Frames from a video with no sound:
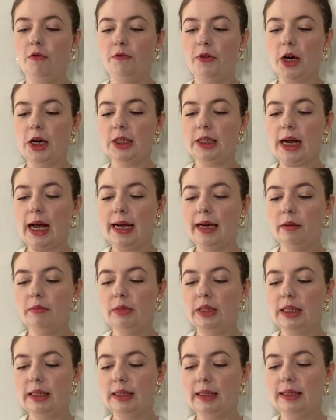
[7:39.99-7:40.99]
first
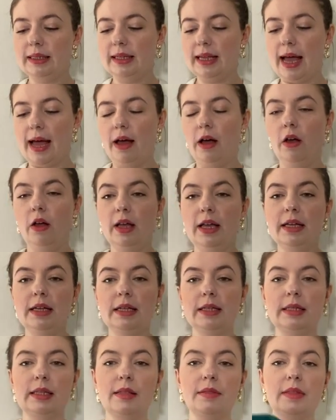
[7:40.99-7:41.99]
item to sell
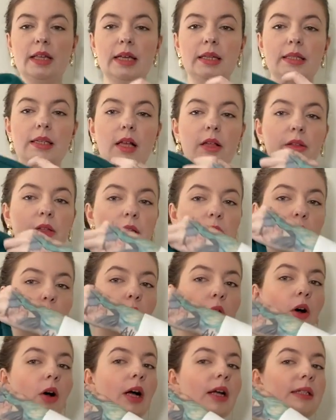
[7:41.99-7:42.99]
is this
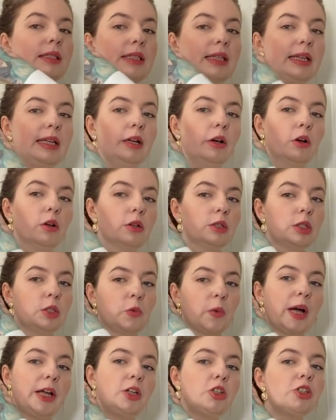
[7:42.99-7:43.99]
little teal
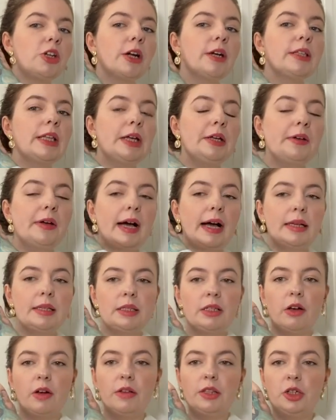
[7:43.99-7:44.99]
sweatshirt that you
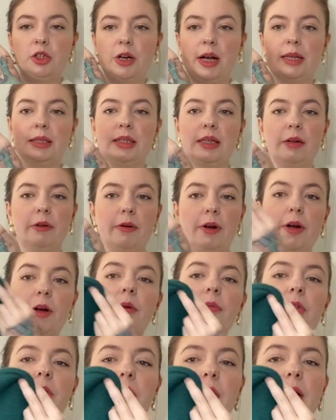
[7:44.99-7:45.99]
guys saw in the dressing room. You